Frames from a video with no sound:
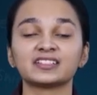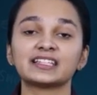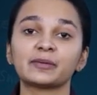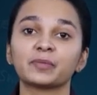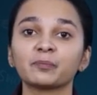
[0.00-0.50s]

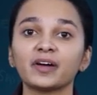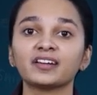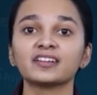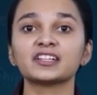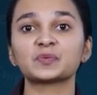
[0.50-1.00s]
Sleeping
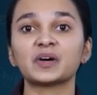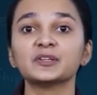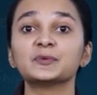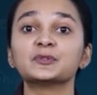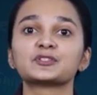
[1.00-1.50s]
partner is
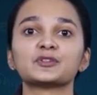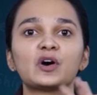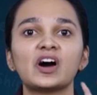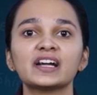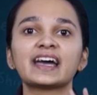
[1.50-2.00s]
one who is
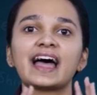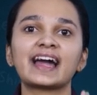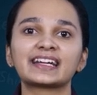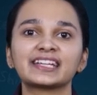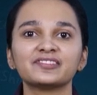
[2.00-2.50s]
not
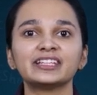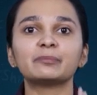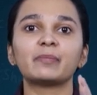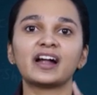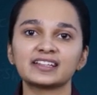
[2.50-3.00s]
actively
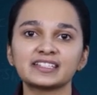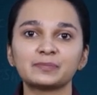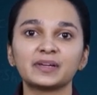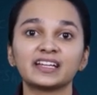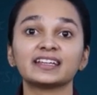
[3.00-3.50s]

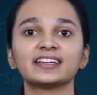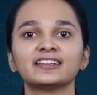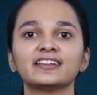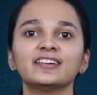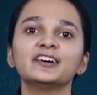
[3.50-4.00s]
participating
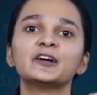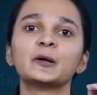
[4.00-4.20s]
in the